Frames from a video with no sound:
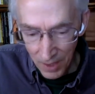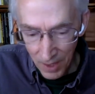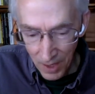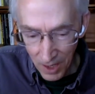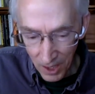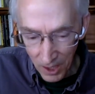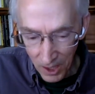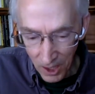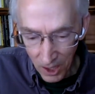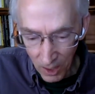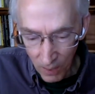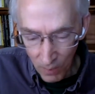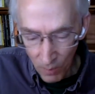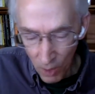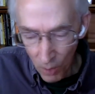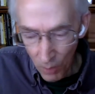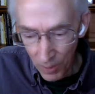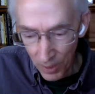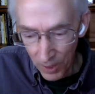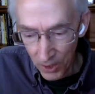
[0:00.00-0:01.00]
our current
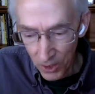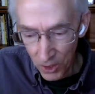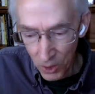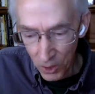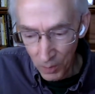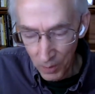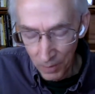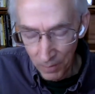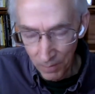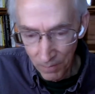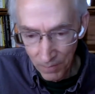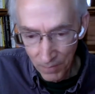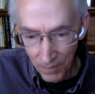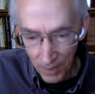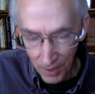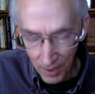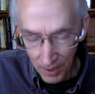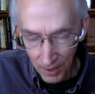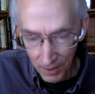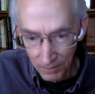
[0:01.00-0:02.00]
moment in human
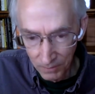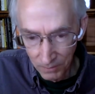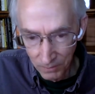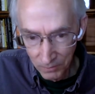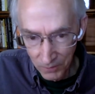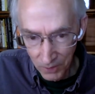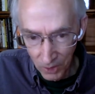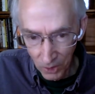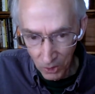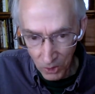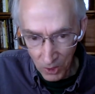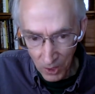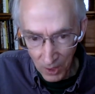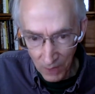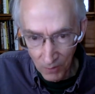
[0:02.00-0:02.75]
uh, cultural